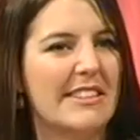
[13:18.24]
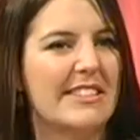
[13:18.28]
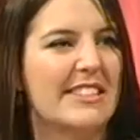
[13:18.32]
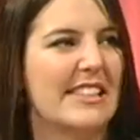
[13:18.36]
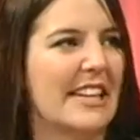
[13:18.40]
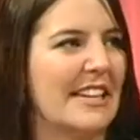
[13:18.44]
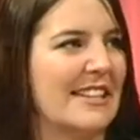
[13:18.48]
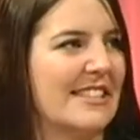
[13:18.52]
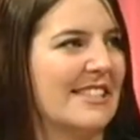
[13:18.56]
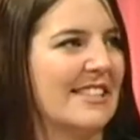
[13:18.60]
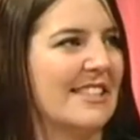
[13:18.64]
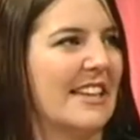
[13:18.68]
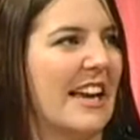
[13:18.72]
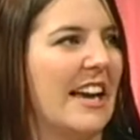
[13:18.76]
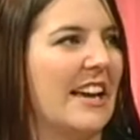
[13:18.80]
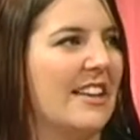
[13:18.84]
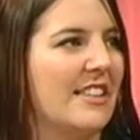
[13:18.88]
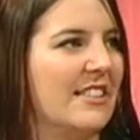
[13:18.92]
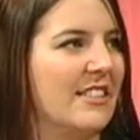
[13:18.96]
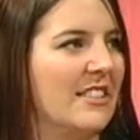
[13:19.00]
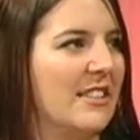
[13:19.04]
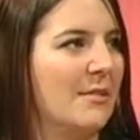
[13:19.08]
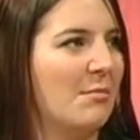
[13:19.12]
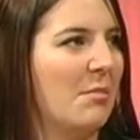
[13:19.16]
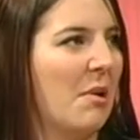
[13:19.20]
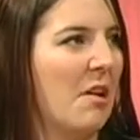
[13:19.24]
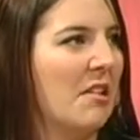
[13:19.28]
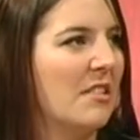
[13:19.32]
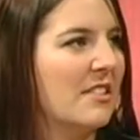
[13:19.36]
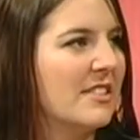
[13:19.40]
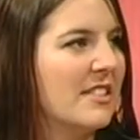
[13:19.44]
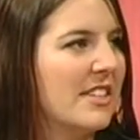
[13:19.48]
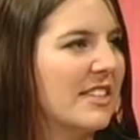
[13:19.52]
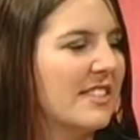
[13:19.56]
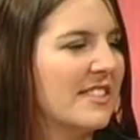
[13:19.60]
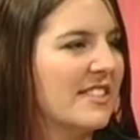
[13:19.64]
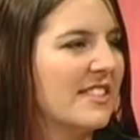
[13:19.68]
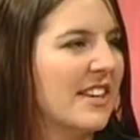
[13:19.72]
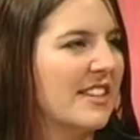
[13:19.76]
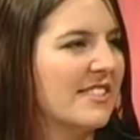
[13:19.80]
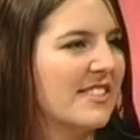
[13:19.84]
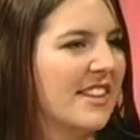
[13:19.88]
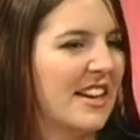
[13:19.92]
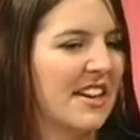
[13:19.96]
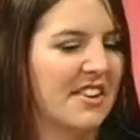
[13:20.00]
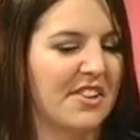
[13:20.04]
the sex scandal in politics, does it?